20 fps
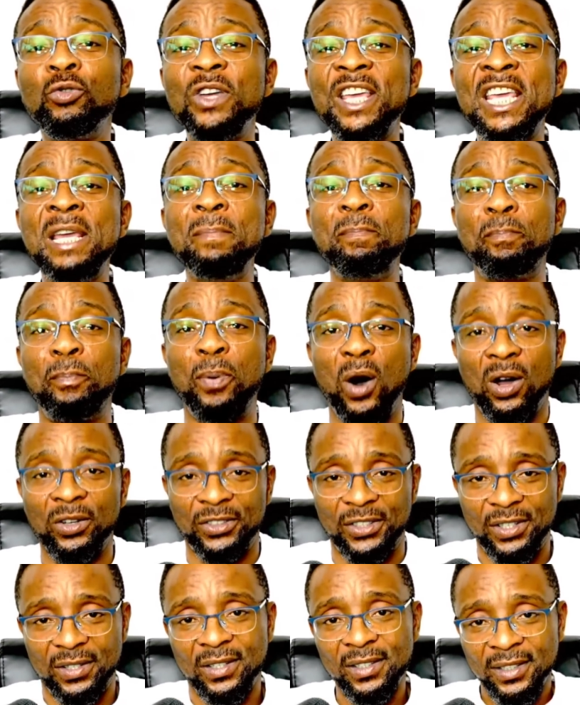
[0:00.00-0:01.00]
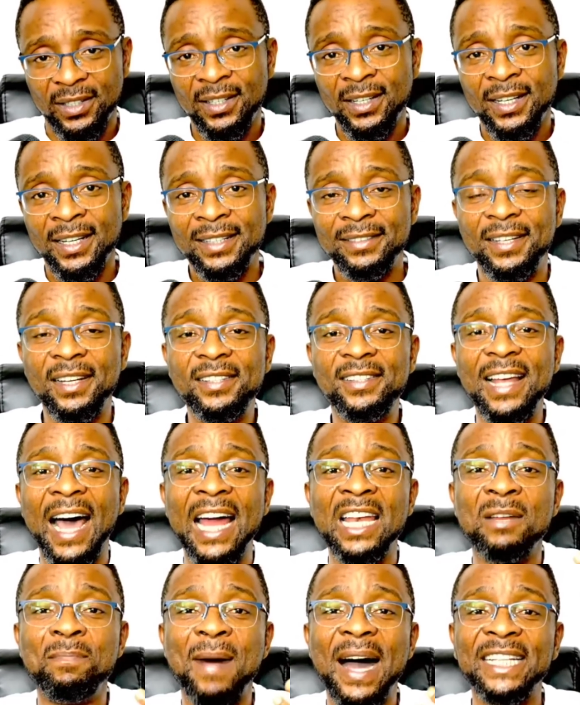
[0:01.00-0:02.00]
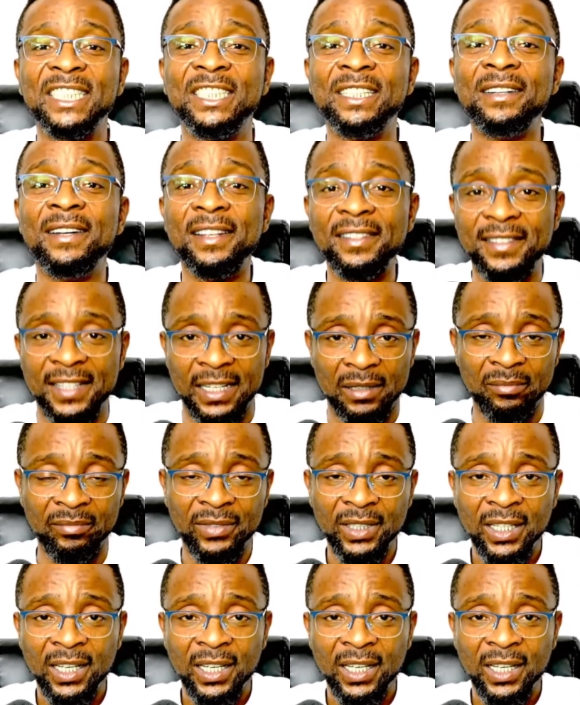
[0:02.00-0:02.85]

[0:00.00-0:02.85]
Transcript: import this Alimajirism,